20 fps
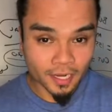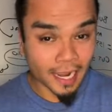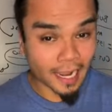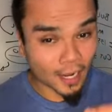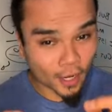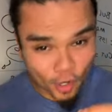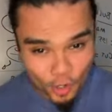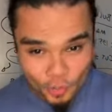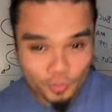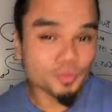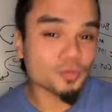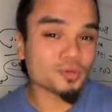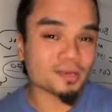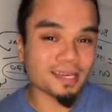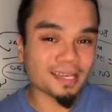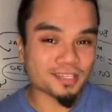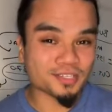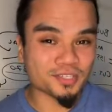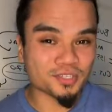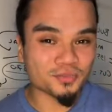I hope you
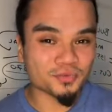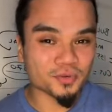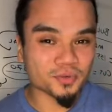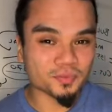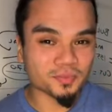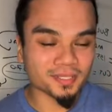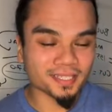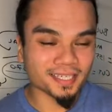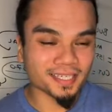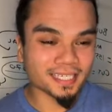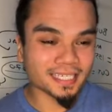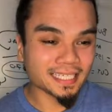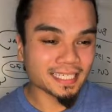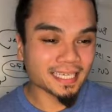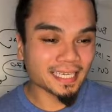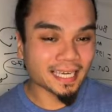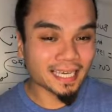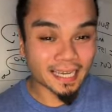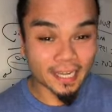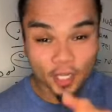catch this replay,
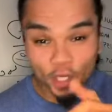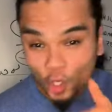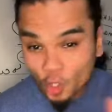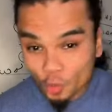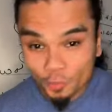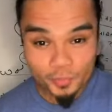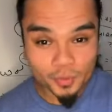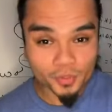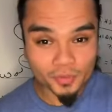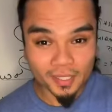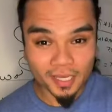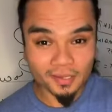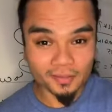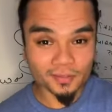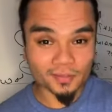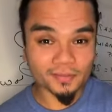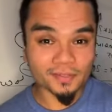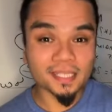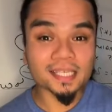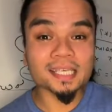and I hope you
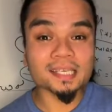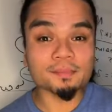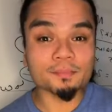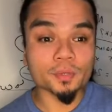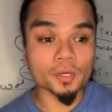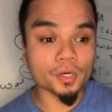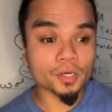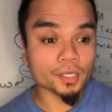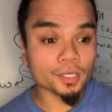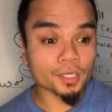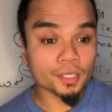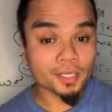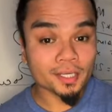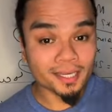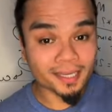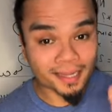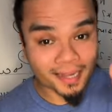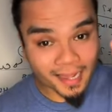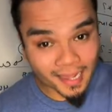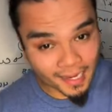download the ebook
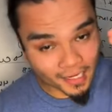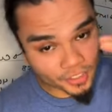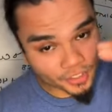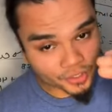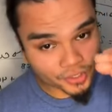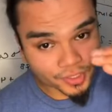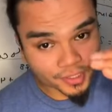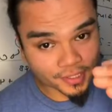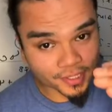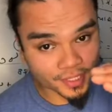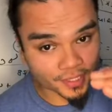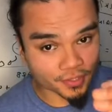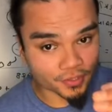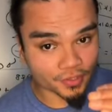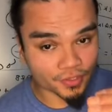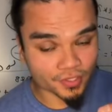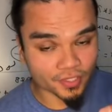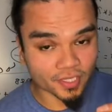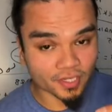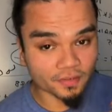and actually take
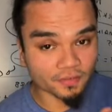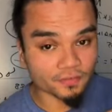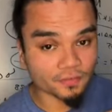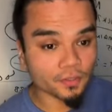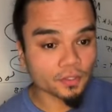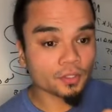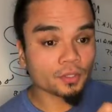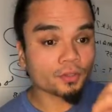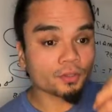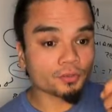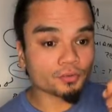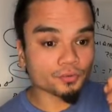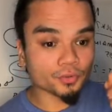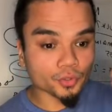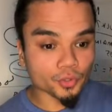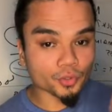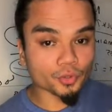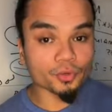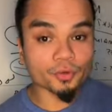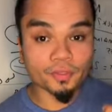yourself
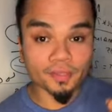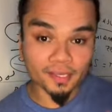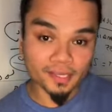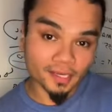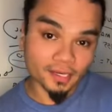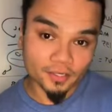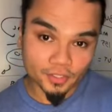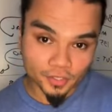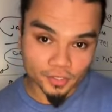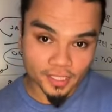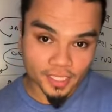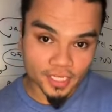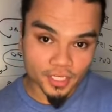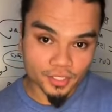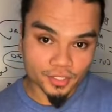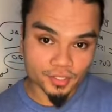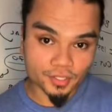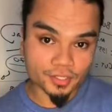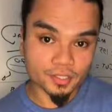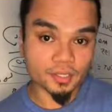through the
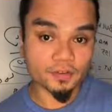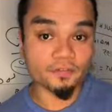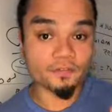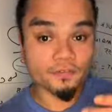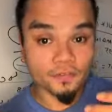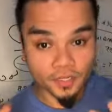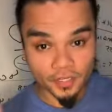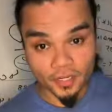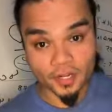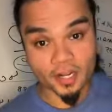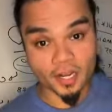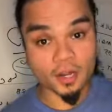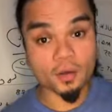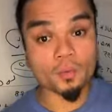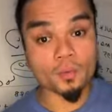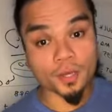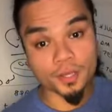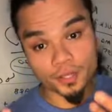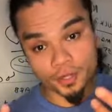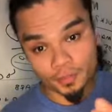calculations of figuring
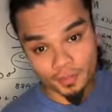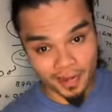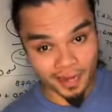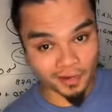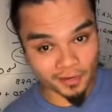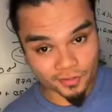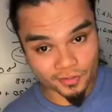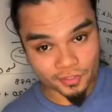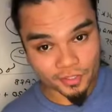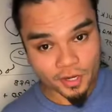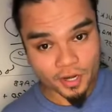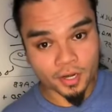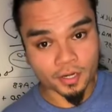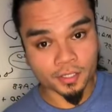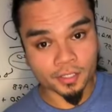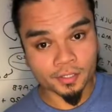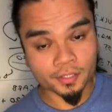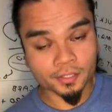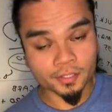out what your macros are,